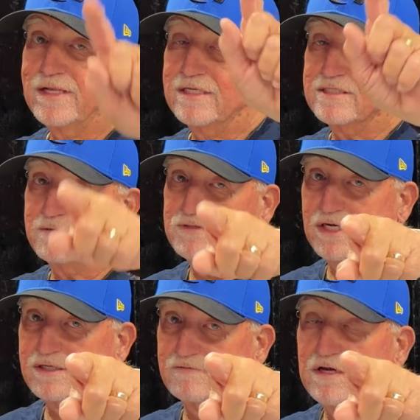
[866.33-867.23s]

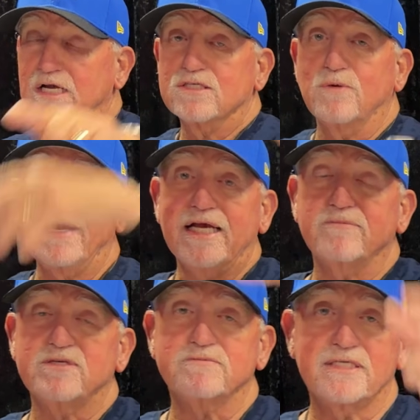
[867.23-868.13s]
Subjunctive. So make up
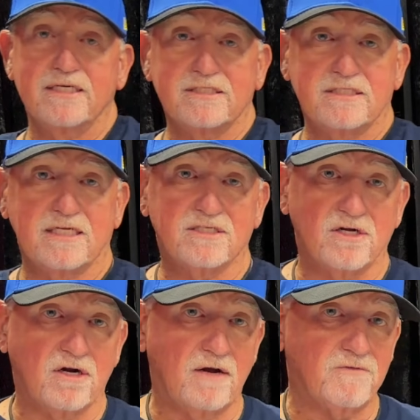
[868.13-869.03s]
some sentences that
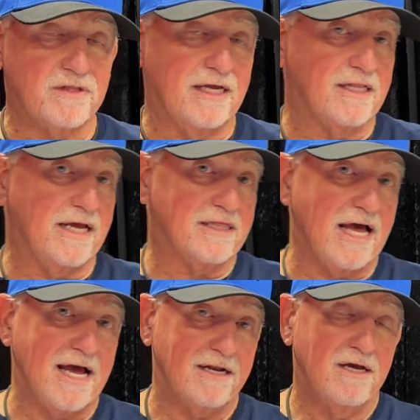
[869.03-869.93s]
start off with I like
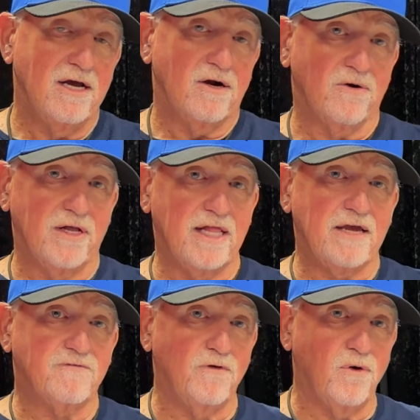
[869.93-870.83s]
that or I like
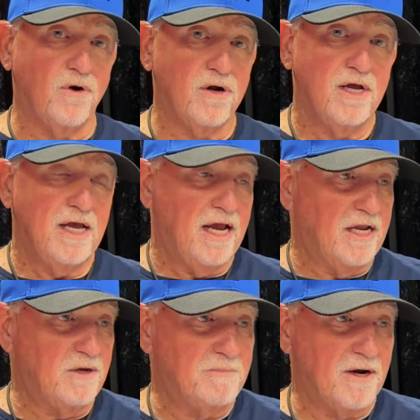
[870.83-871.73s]
for, and
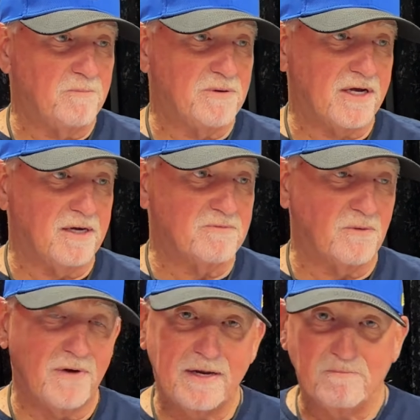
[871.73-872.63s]
you better pick up the
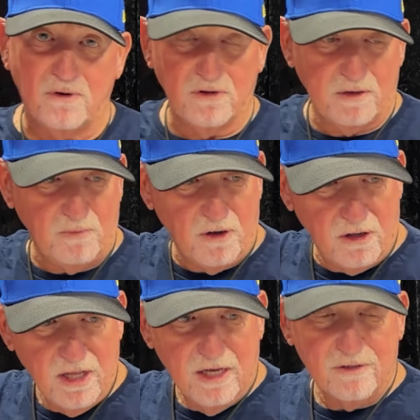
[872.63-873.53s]
right bowling
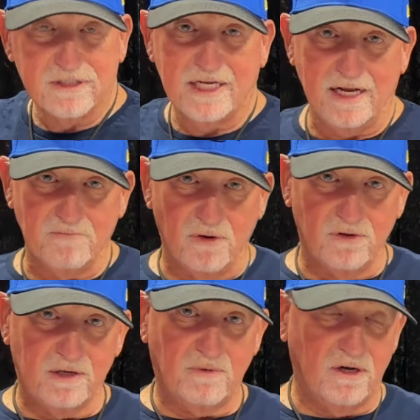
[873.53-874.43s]
ball. There's 10
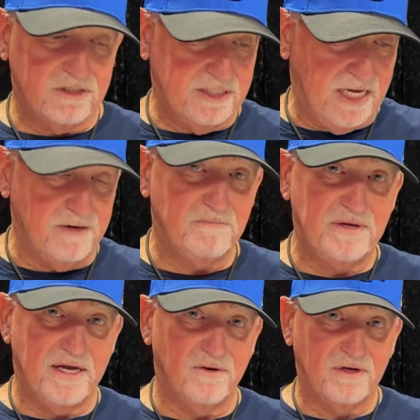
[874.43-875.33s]
bowling balls, 10
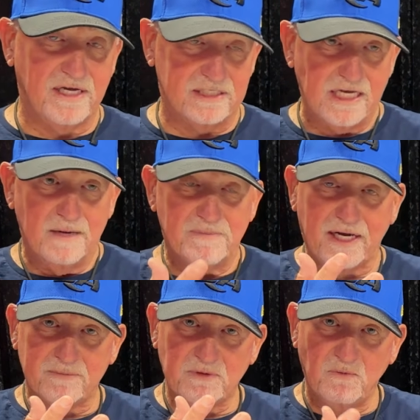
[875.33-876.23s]
piano keys. Pick
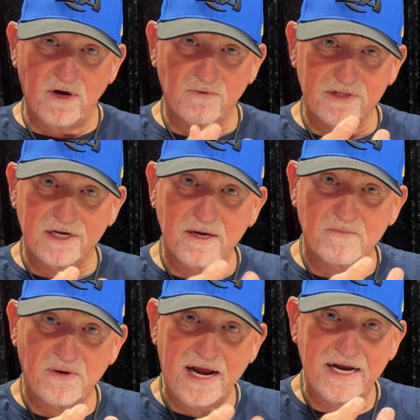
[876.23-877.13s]
up the one with a
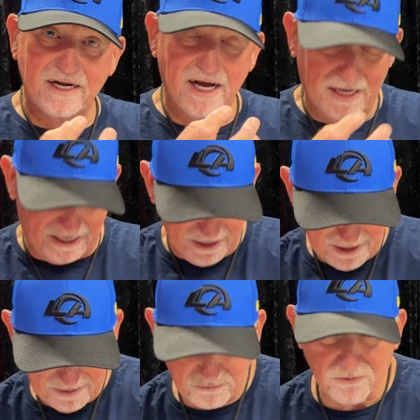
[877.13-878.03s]
number 8 on it.
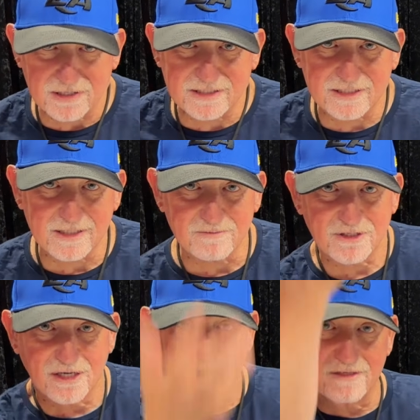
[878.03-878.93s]
Present
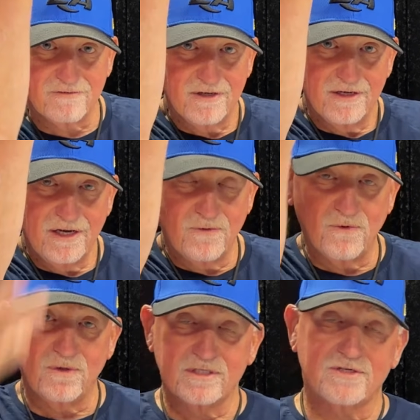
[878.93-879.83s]
subjunctive. And
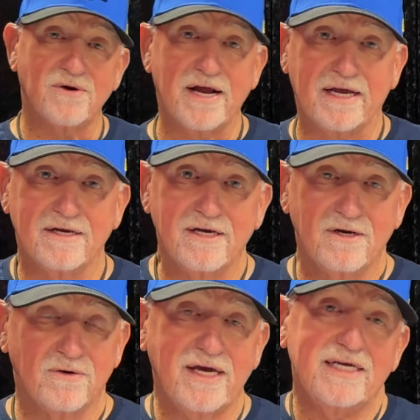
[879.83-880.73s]
roll a strike.
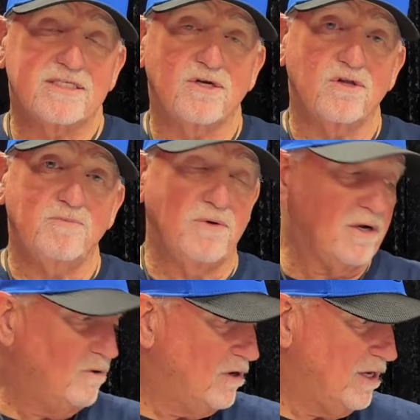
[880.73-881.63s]
Okay, es todo por
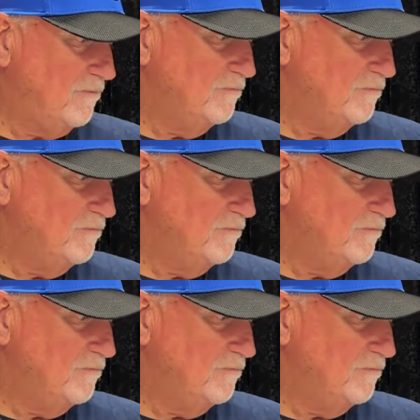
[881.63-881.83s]
ahora.